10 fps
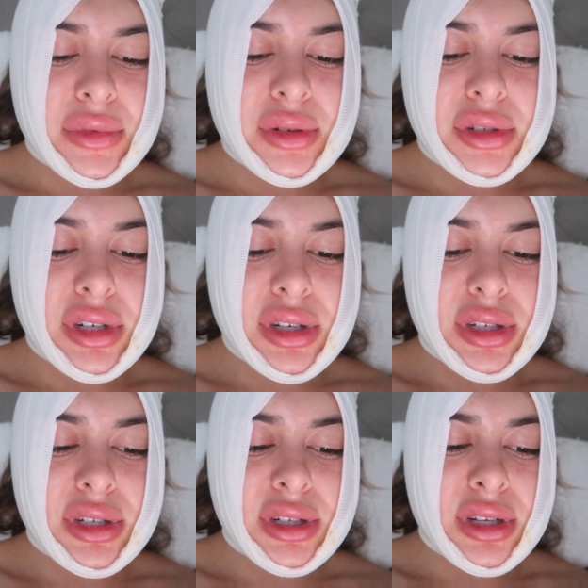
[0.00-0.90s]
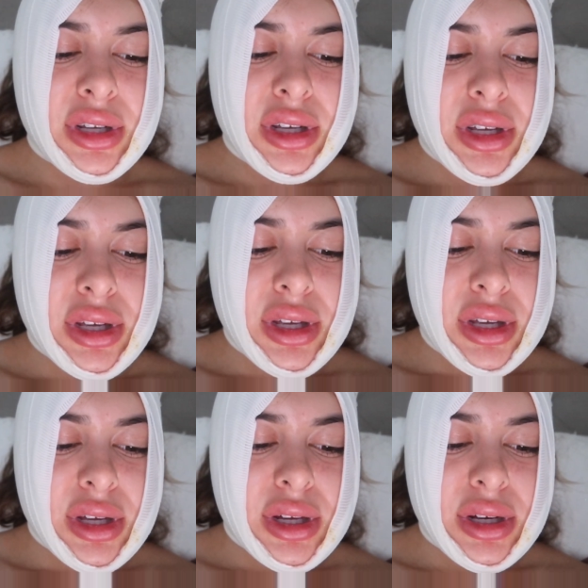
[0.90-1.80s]
which I did
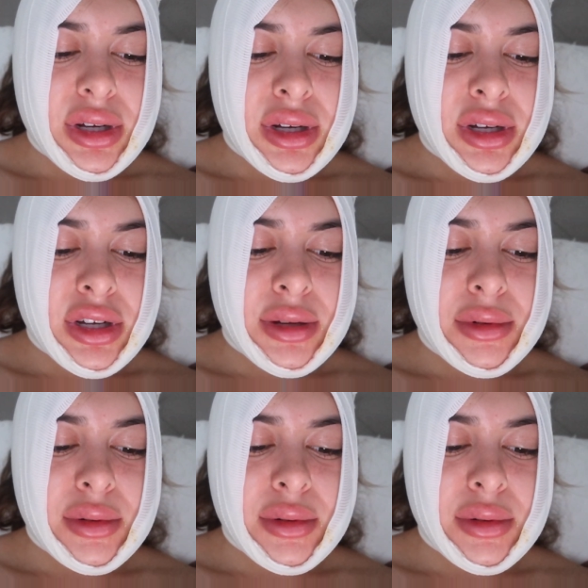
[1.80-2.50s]
um,